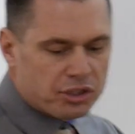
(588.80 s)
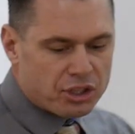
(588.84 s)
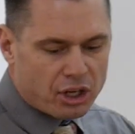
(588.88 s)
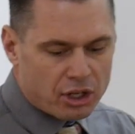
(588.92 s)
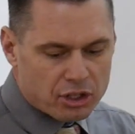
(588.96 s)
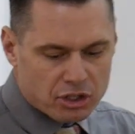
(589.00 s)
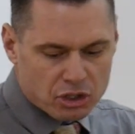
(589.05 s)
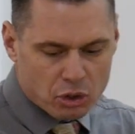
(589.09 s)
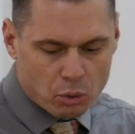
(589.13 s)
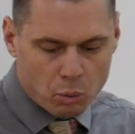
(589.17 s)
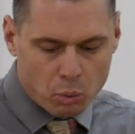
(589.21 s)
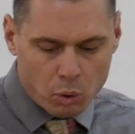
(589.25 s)

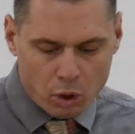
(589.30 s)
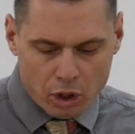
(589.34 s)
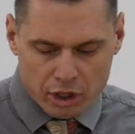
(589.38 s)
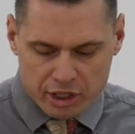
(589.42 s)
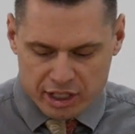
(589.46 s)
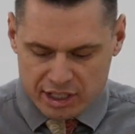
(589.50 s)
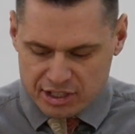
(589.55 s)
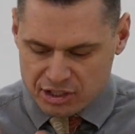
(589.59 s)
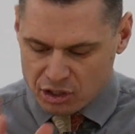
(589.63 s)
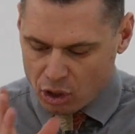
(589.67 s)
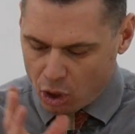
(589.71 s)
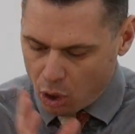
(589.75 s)
start to work
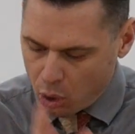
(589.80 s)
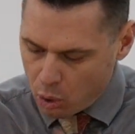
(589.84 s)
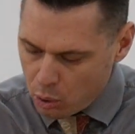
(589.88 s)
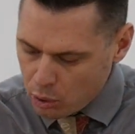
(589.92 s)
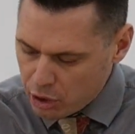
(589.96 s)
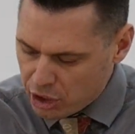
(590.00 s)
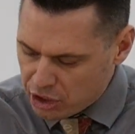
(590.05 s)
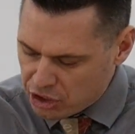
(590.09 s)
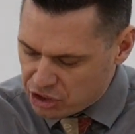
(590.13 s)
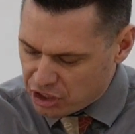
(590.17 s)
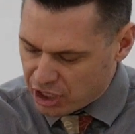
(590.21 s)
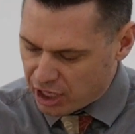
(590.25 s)
his own
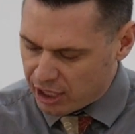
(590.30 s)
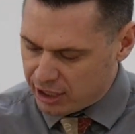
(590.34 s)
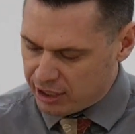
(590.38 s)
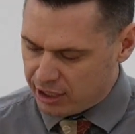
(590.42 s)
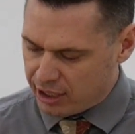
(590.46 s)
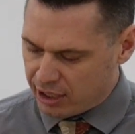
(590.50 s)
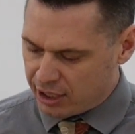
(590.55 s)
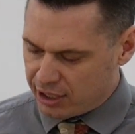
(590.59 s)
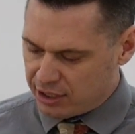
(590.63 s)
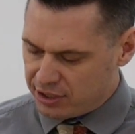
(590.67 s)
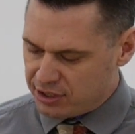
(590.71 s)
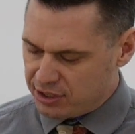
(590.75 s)

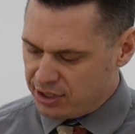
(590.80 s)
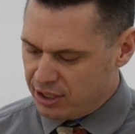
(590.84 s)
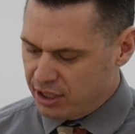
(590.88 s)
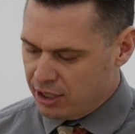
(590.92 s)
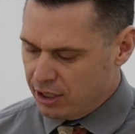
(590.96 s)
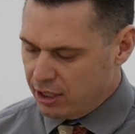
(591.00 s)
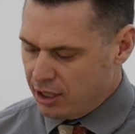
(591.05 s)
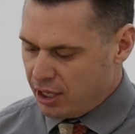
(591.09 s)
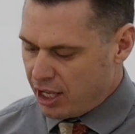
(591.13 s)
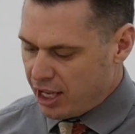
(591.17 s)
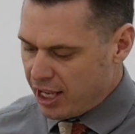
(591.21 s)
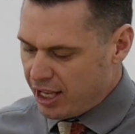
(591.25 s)
agendas
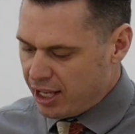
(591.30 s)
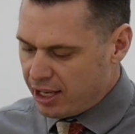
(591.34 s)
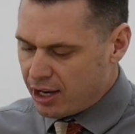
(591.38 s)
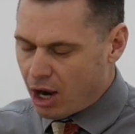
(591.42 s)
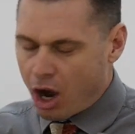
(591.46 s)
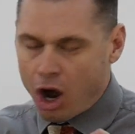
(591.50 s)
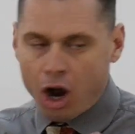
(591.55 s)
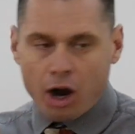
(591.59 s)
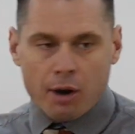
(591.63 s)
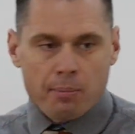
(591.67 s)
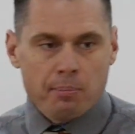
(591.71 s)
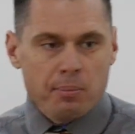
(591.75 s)
in
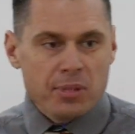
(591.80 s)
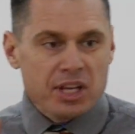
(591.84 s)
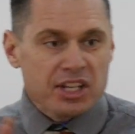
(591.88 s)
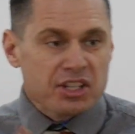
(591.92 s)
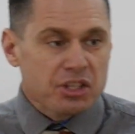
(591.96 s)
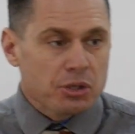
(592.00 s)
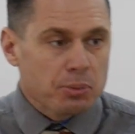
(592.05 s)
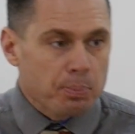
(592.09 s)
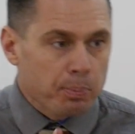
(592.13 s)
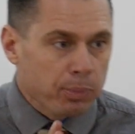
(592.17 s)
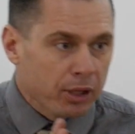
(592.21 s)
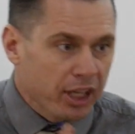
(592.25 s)
our
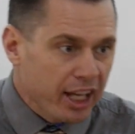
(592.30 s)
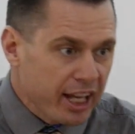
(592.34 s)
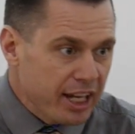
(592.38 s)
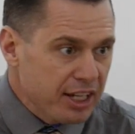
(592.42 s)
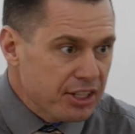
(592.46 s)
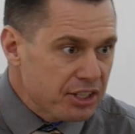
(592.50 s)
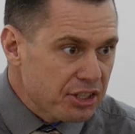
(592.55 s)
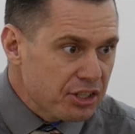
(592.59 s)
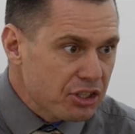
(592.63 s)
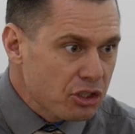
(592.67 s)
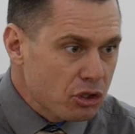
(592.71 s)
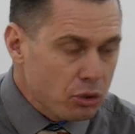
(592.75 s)

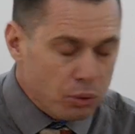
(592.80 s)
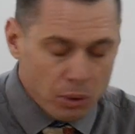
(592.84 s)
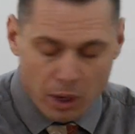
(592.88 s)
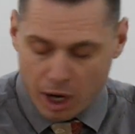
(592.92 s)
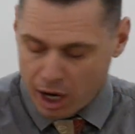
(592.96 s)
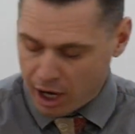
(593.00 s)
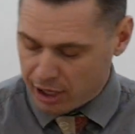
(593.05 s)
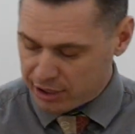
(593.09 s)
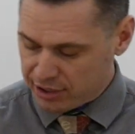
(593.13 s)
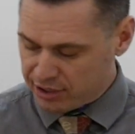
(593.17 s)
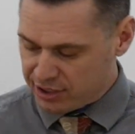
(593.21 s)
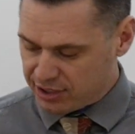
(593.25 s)
misplaced
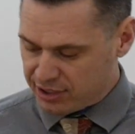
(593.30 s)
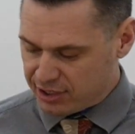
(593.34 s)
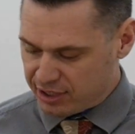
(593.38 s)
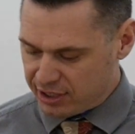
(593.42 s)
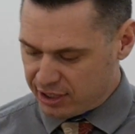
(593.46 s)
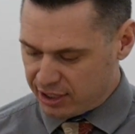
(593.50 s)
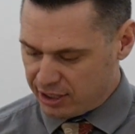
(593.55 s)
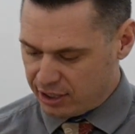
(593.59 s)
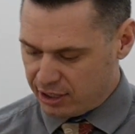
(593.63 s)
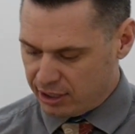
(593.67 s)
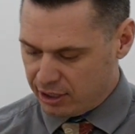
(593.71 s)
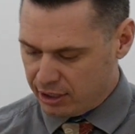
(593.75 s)

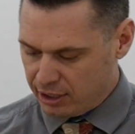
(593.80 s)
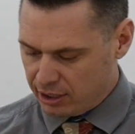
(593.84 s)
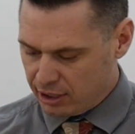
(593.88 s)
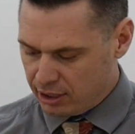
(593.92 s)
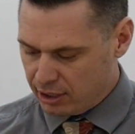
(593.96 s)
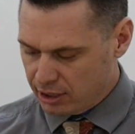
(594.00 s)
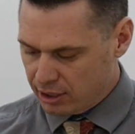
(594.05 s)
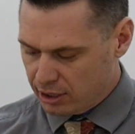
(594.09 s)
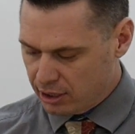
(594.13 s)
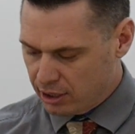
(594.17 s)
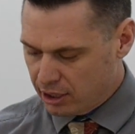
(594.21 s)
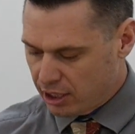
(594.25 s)
trust.
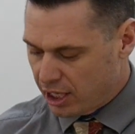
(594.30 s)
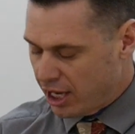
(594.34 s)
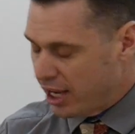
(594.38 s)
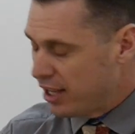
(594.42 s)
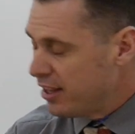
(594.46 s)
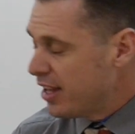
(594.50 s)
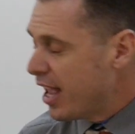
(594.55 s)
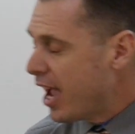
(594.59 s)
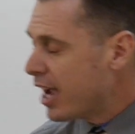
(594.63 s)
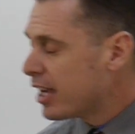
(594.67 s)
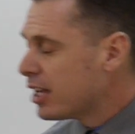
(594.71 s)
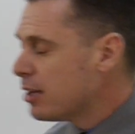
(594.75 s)

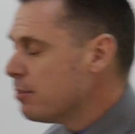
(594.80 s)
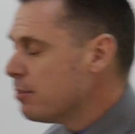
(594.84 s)
And that